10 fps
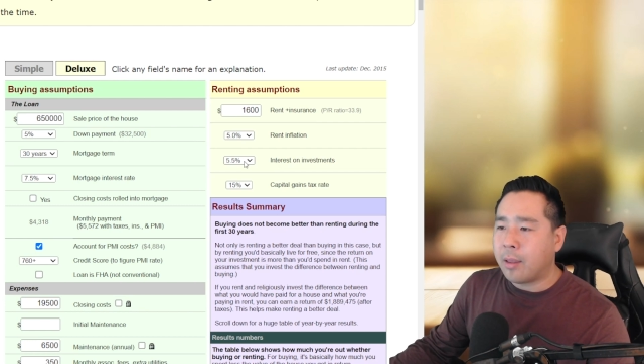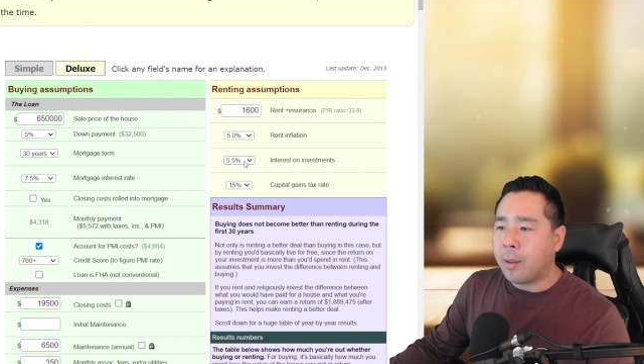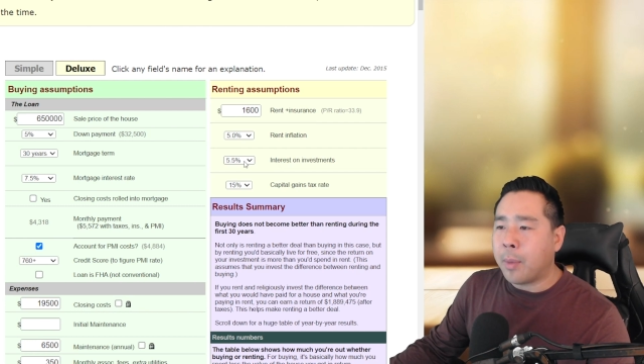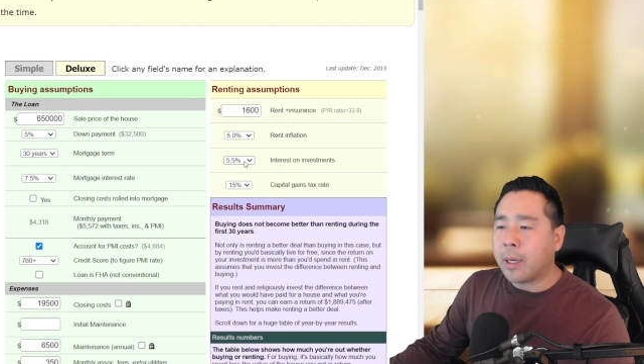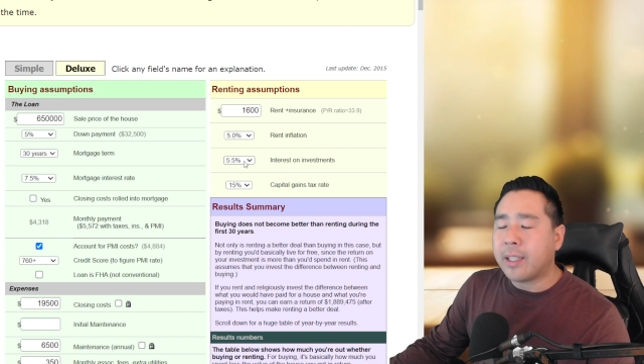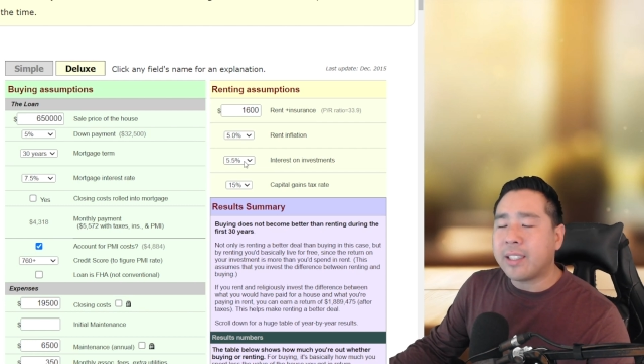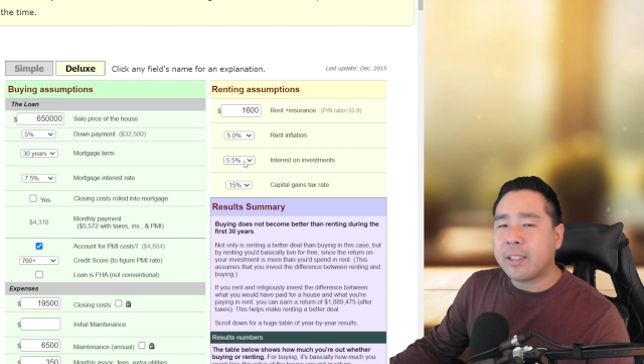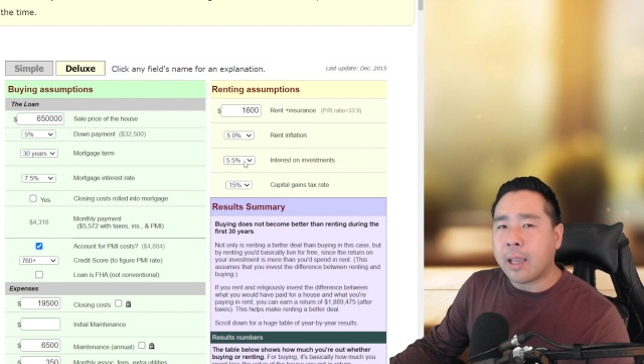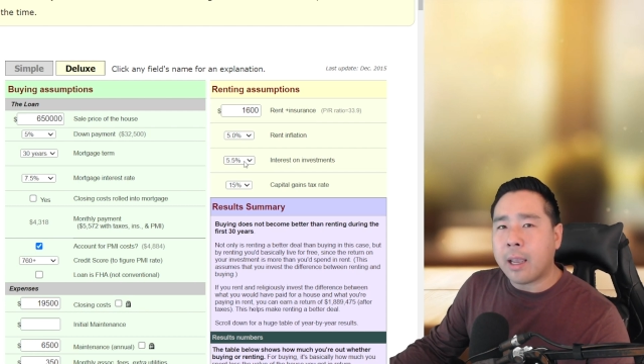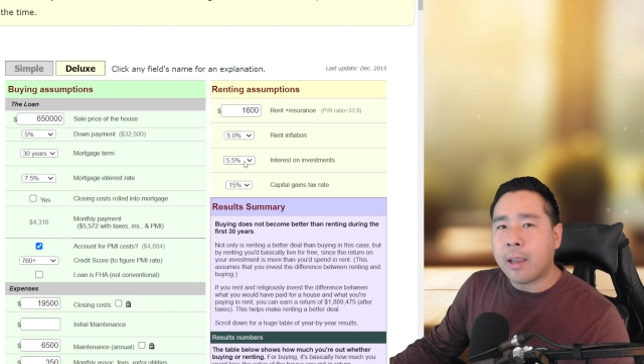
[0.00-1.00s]
the money
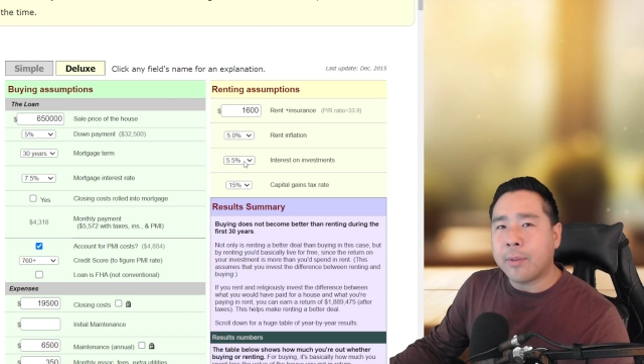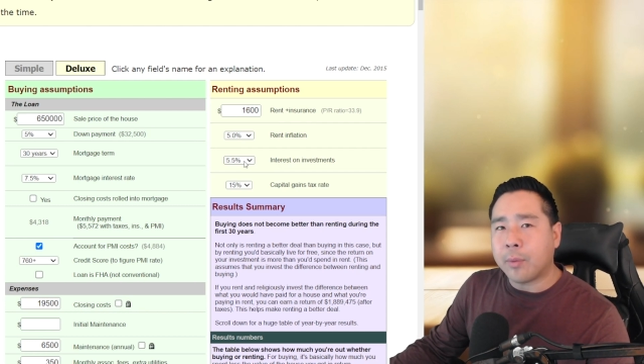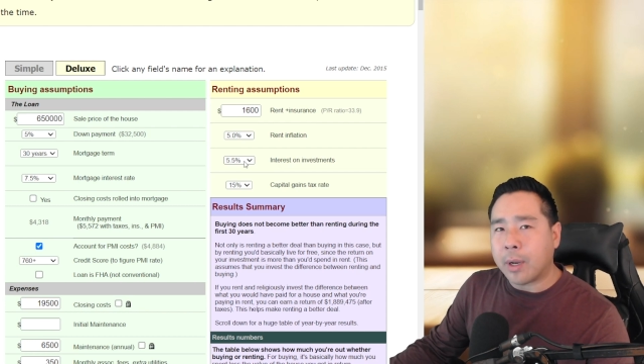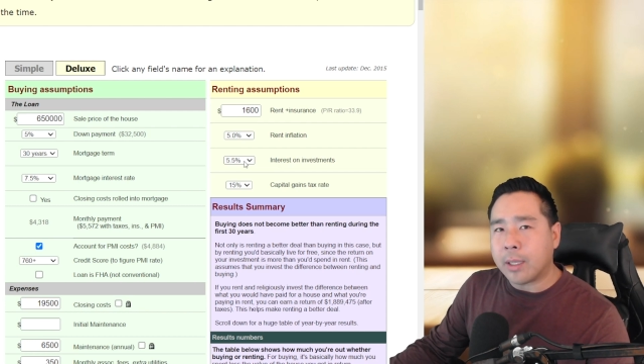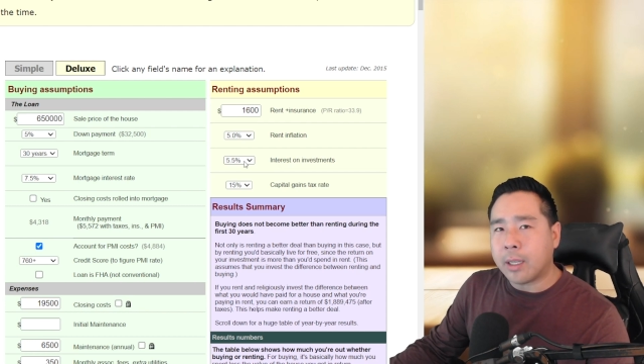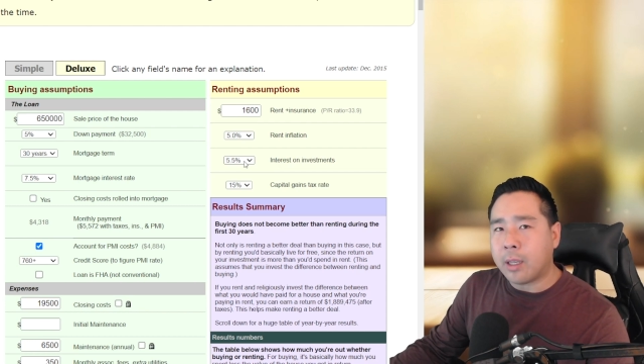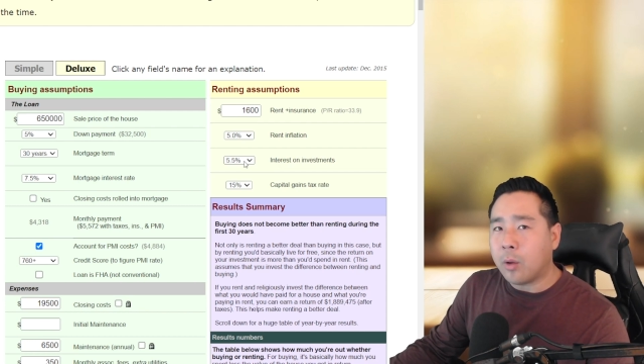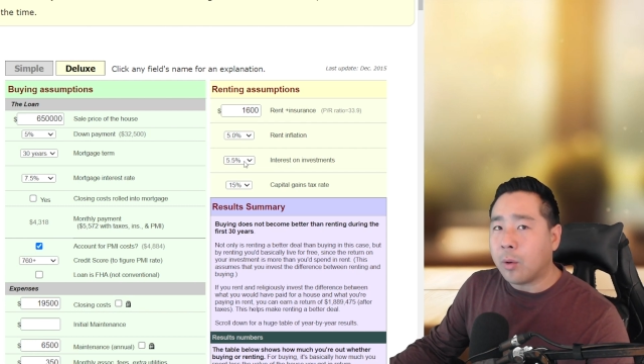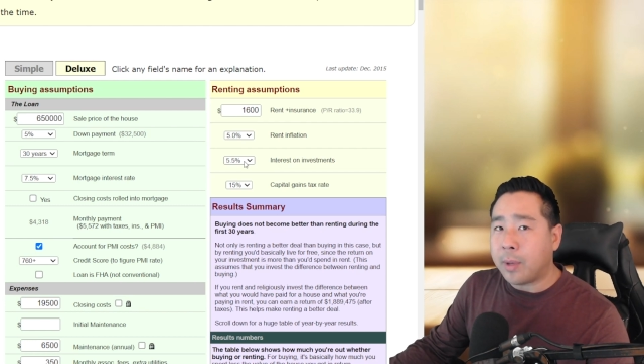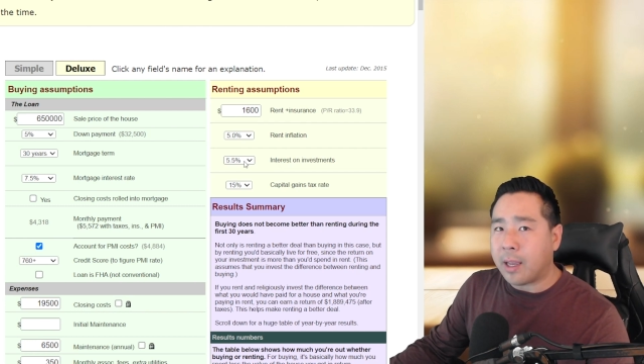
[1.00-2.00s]
saved renting,
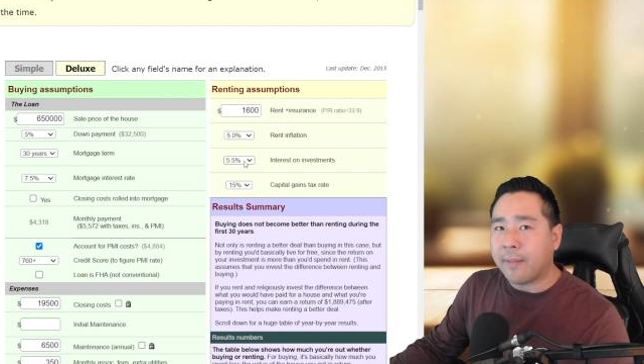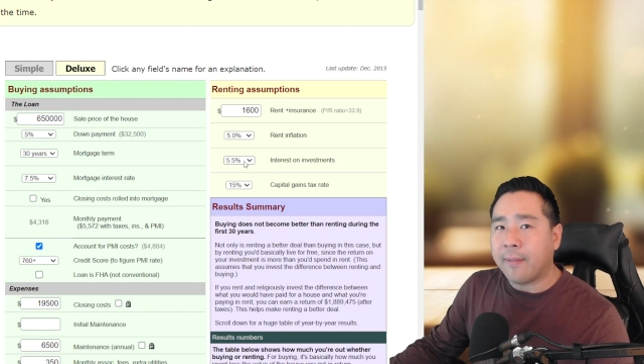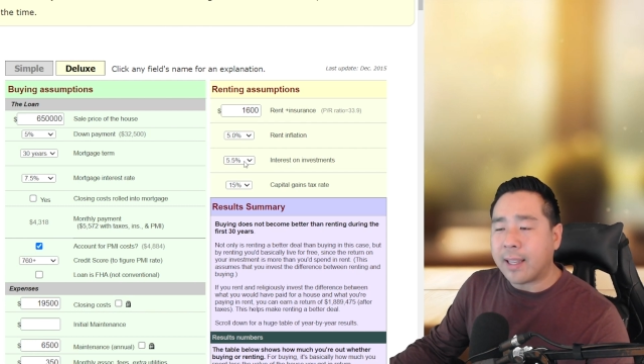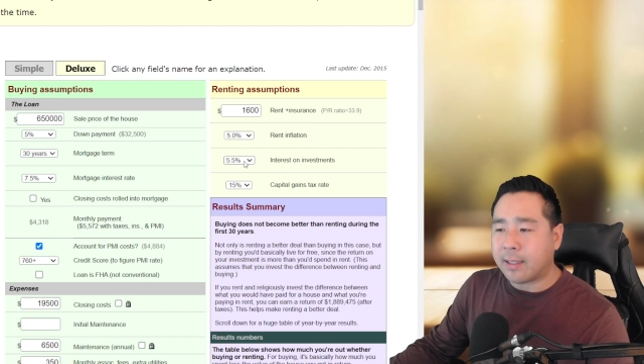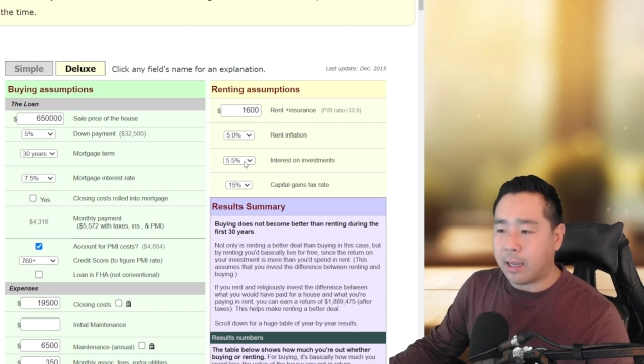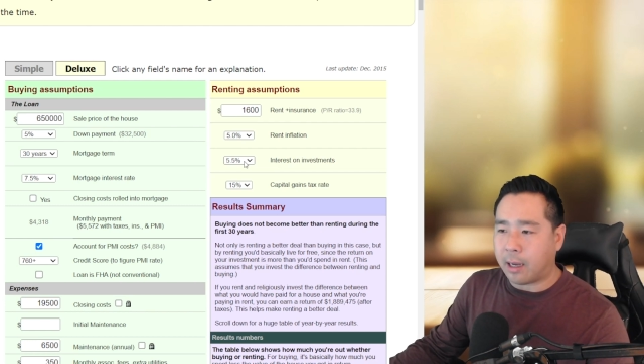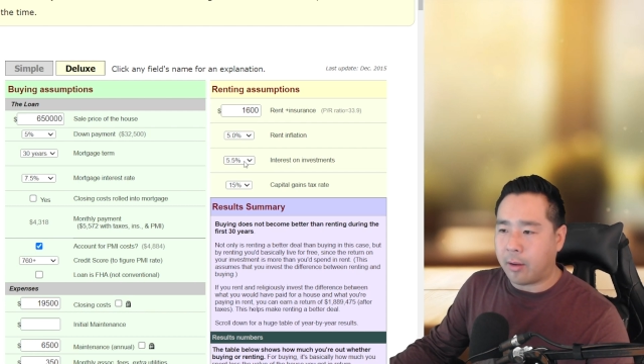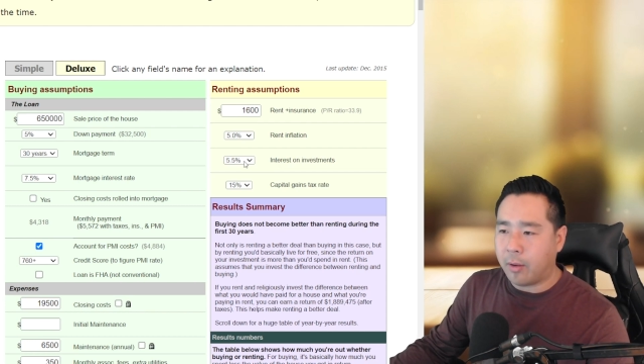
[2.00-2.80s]
you would be investing.